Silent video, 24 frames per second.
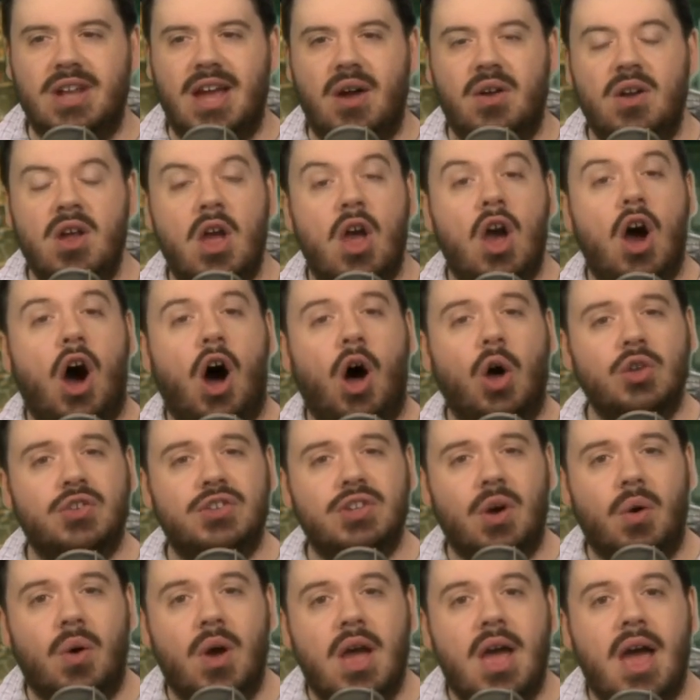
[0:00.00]
down.
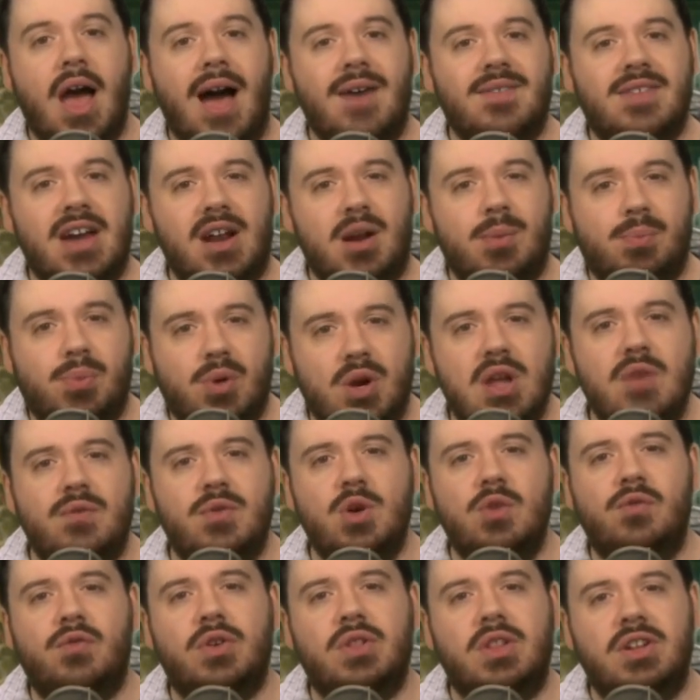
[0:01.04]
Also, I've got a
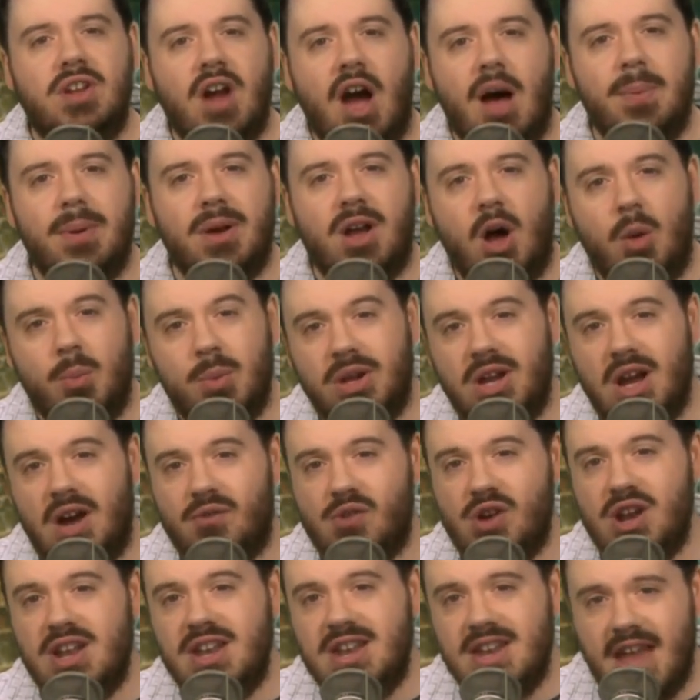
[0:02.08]
preview for the topic I'll be
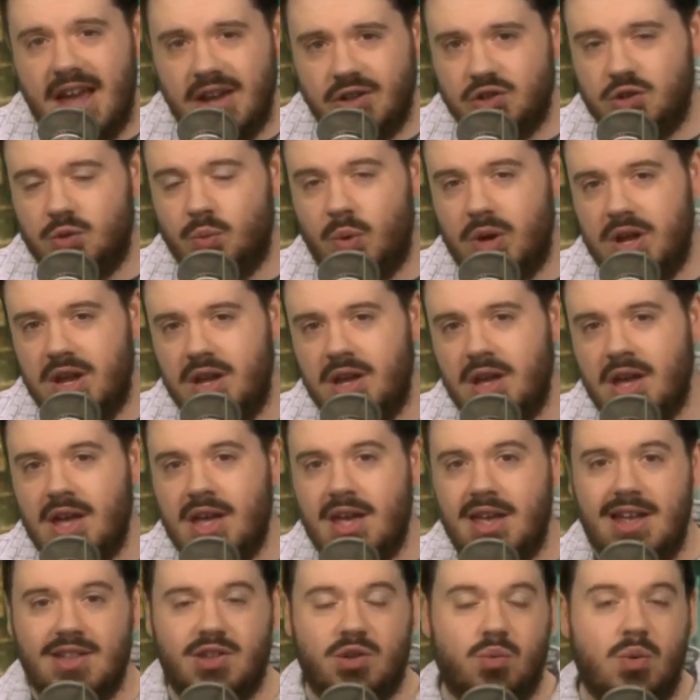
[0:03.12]
covering next week.
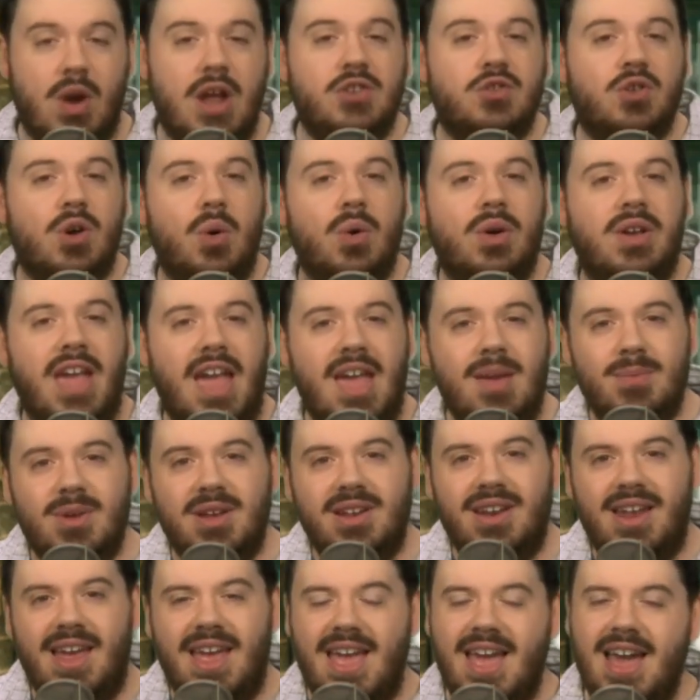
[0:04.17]
It's retro
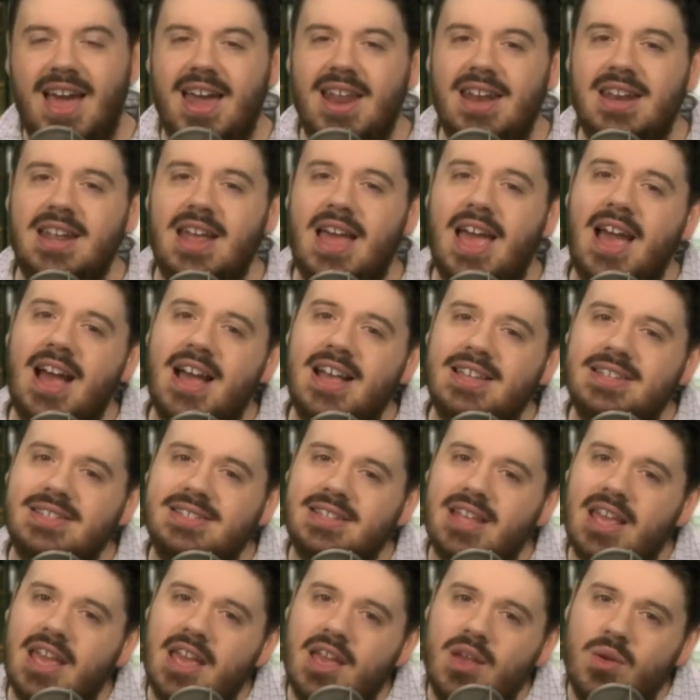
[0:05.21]
gaming, and it
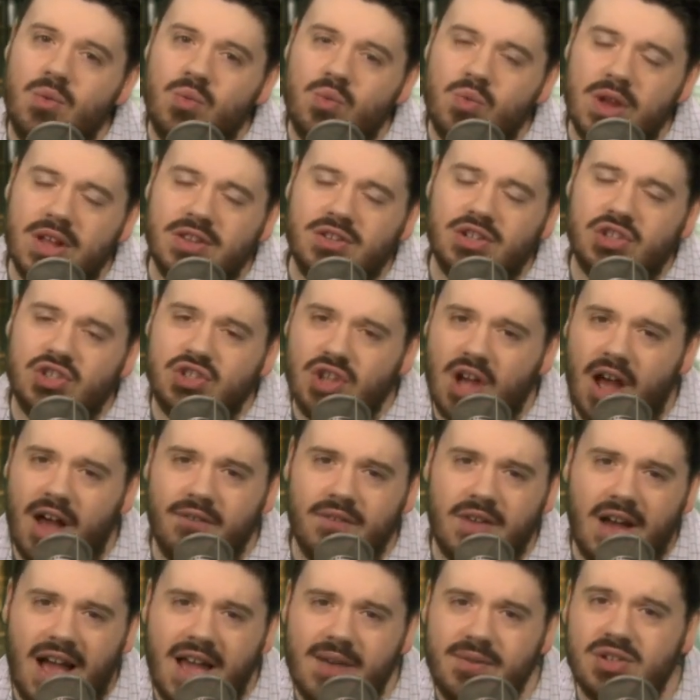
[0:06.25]
has a it's a
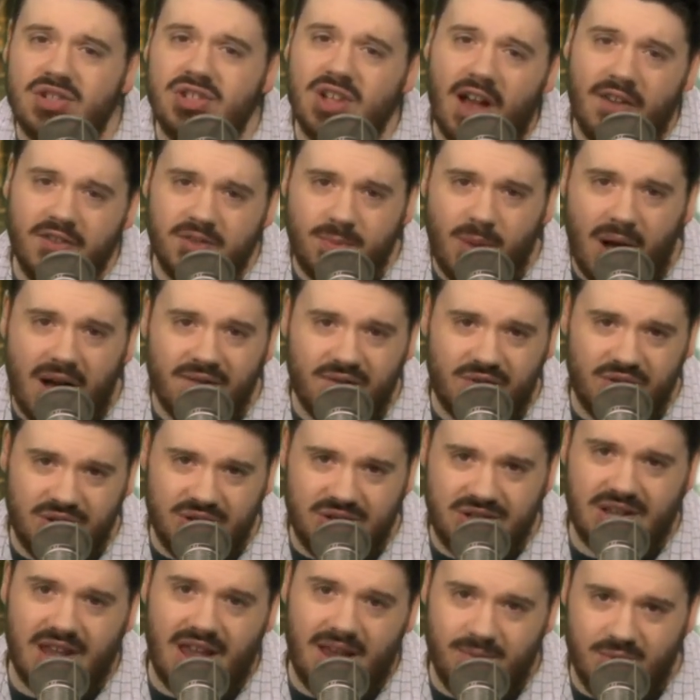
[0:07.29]
soft I have a soft spot for
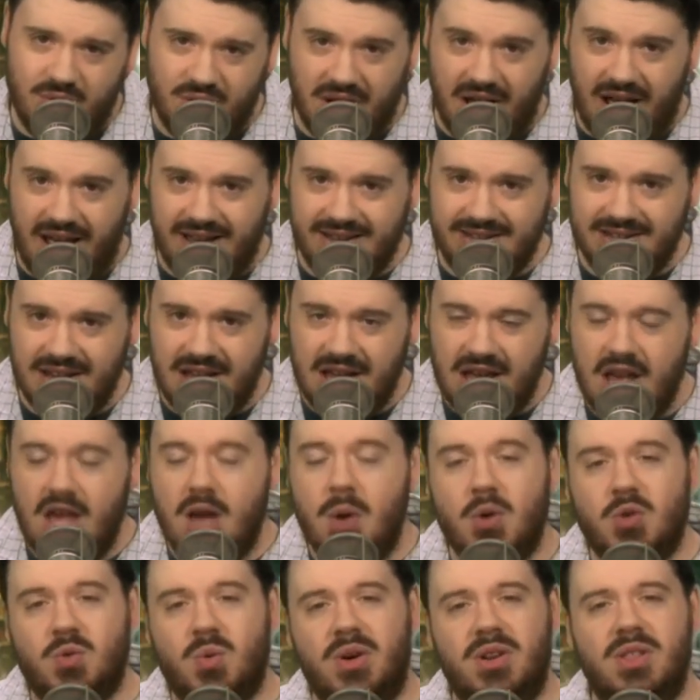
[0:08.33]
this game, you guys.
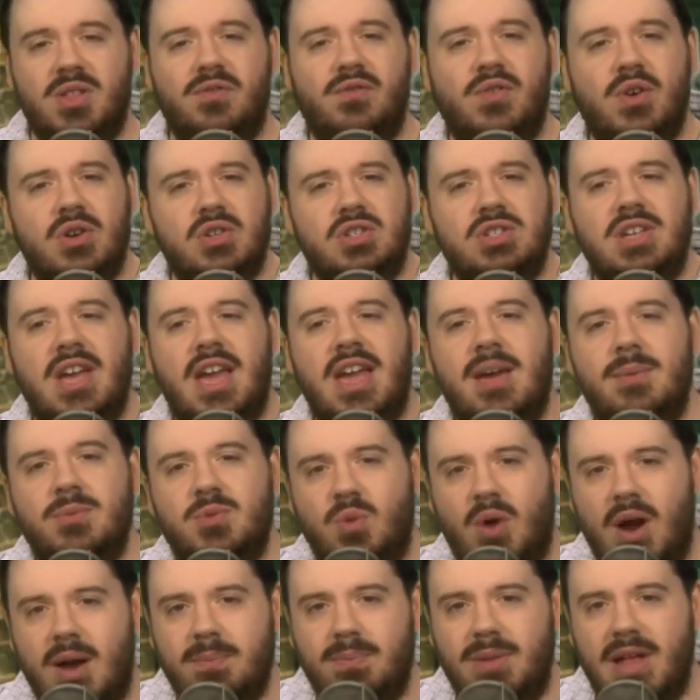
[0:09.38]
It was one of the first games
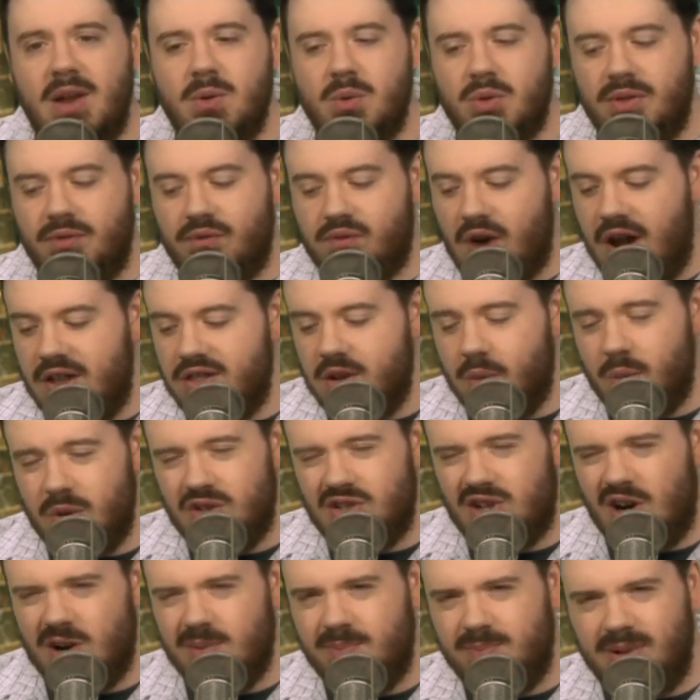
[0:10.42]
where I played with a friend that we
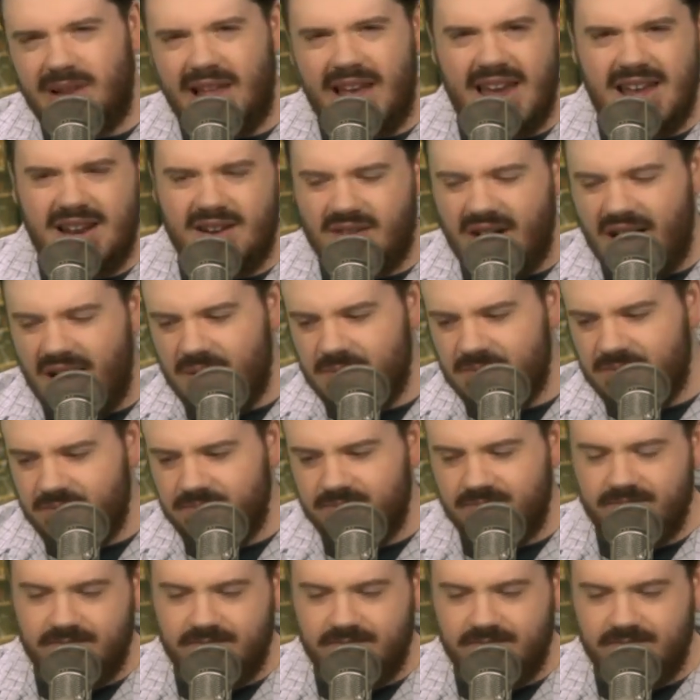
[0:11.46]
started playing around